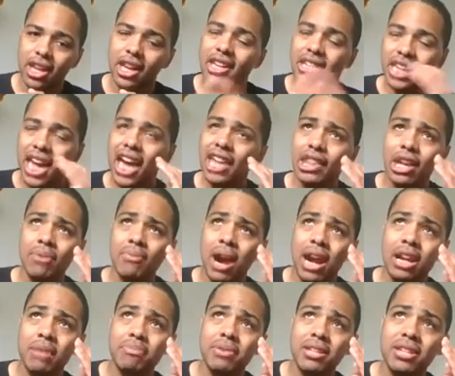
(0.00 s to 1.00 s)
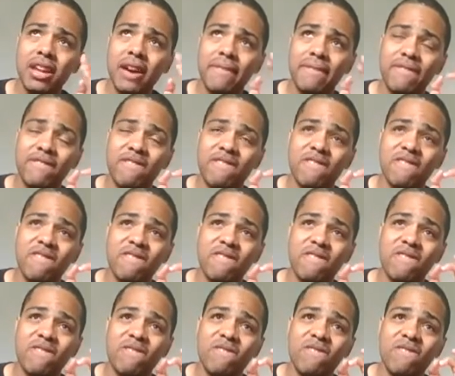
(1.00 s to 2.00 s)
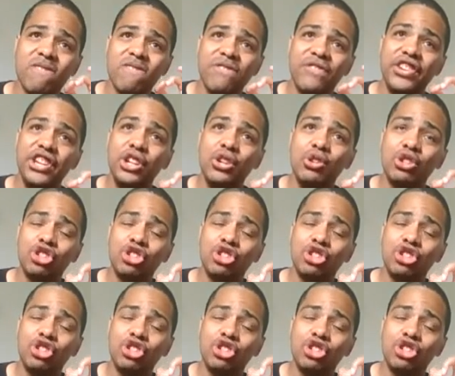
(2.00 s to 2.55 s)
Yeah, there might have been a few